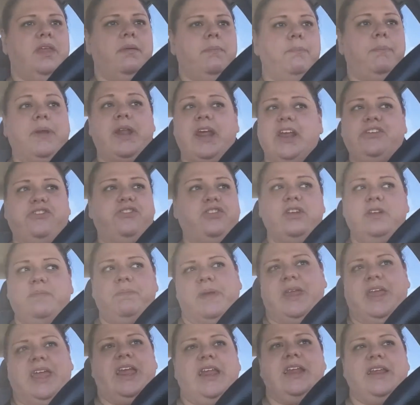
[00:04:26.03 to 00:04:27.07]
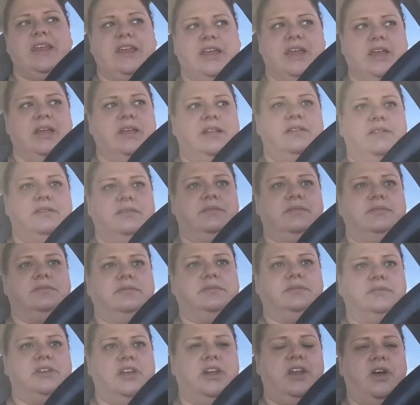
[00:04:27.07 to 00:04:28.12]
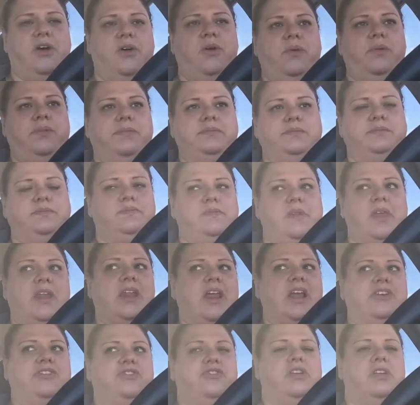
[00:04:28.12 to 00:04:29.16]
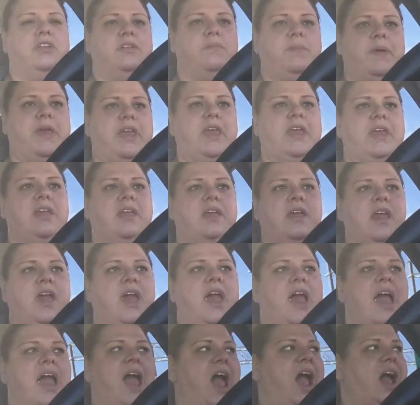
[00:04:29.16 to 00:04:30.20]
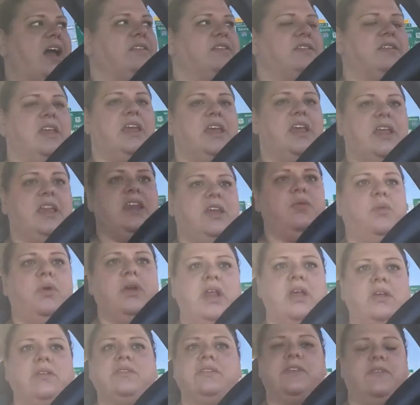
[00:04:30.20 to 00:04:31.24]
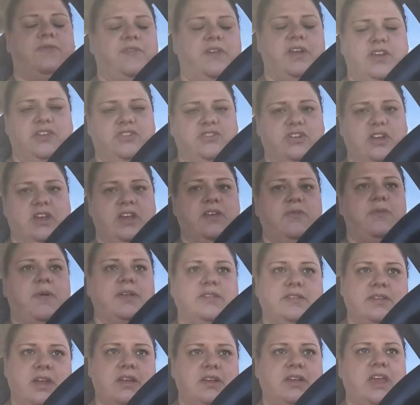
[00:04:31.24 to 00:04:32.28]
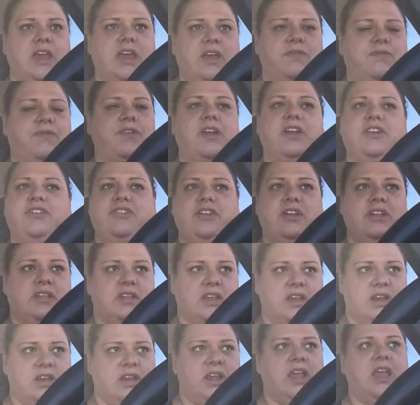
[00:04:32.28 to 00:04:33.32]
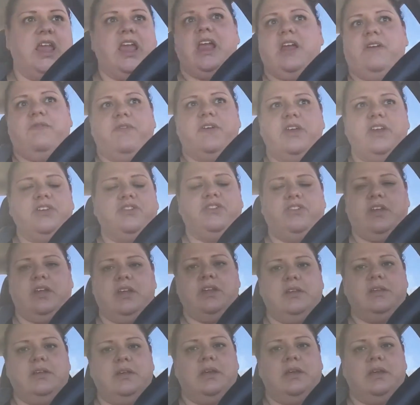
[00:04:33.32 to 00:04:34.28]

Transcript: But I shouldn't be eating it, and I shouldn't be asking anyone else to finish it. If my son can't finish it, then he can't finish it.